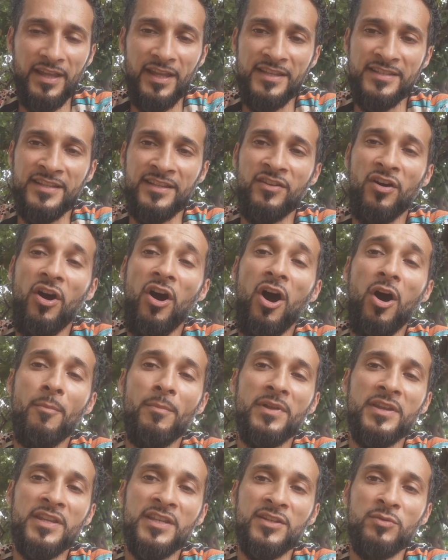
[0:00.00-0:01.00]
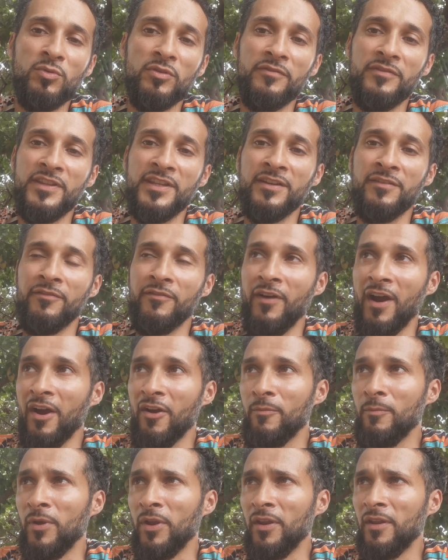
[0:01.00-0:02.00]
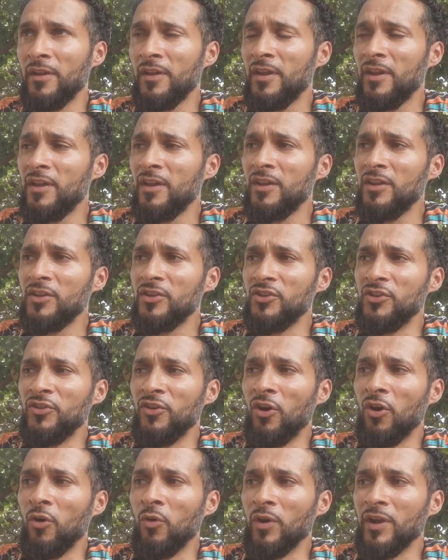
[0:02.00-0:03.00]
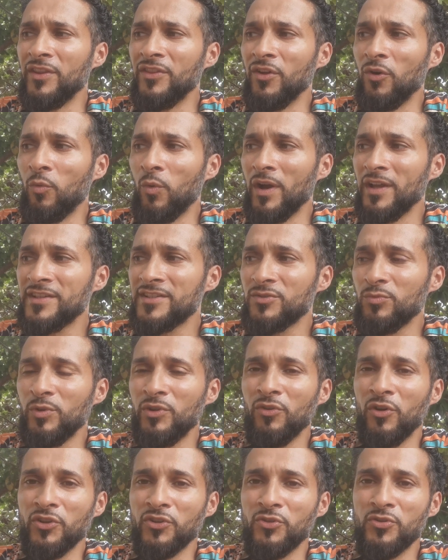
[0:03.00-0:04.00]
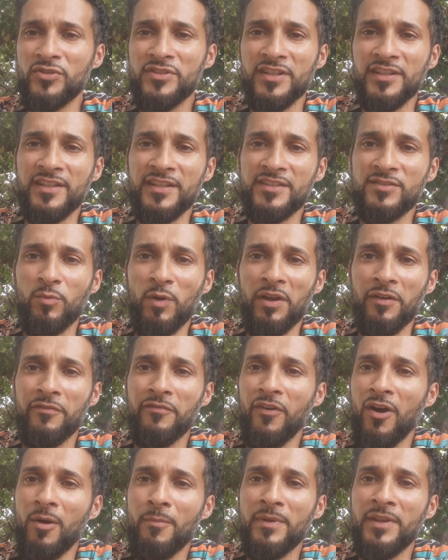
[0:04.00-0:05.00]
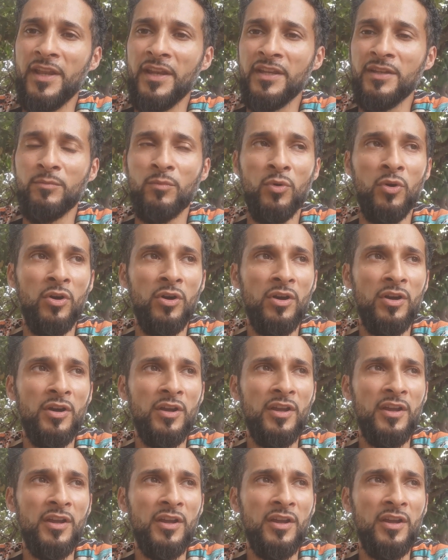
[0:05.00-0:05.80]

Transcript: is in harmony with the environment. You know, in the West, we're not used to this way of farming anymore.